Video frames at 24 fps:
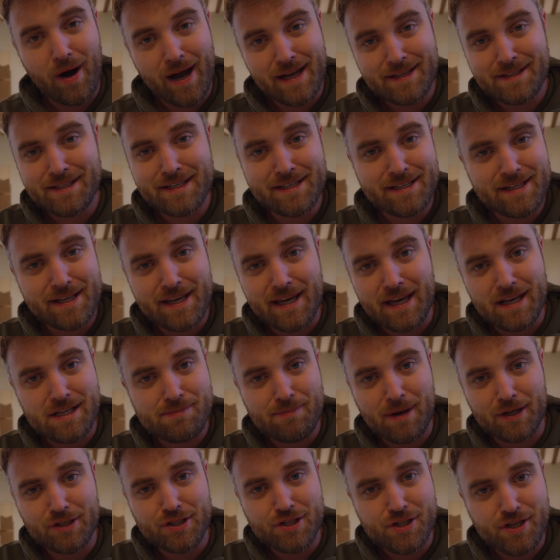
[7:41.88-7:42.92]
I didn't get as
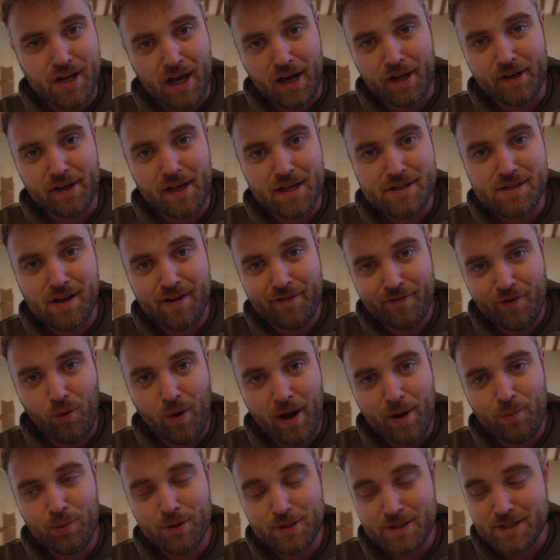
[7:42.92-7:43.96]
much done as I thought
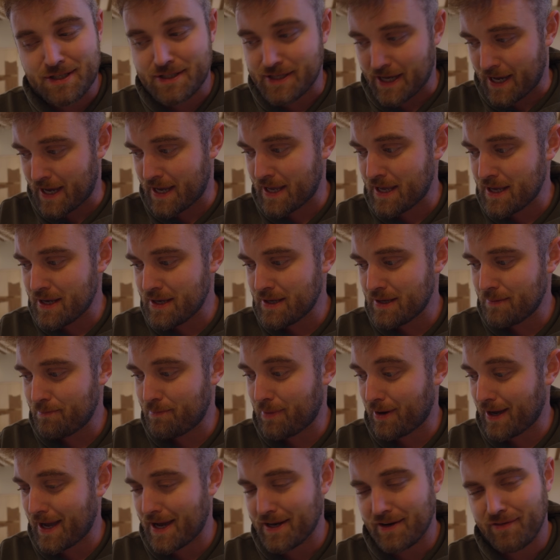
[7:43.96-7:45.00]
I would today,
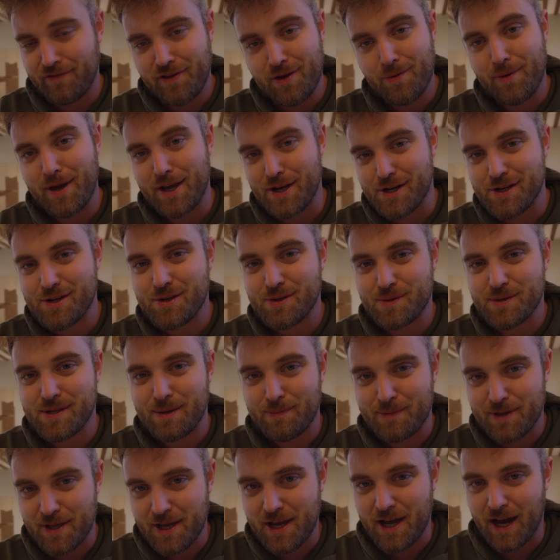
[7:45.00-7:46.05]
but I had a few issues with
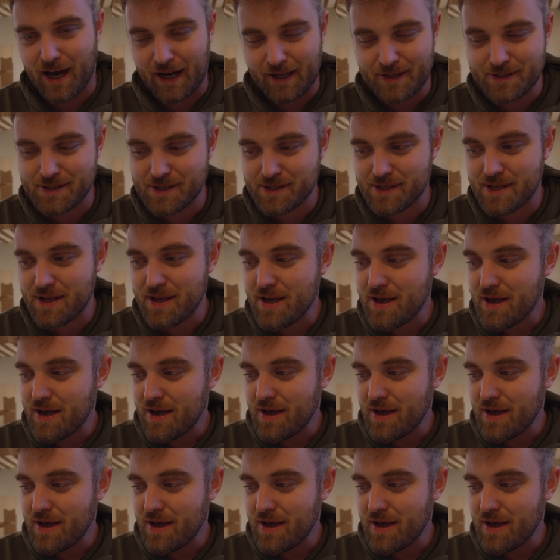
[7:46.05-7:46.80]
some of the cuts.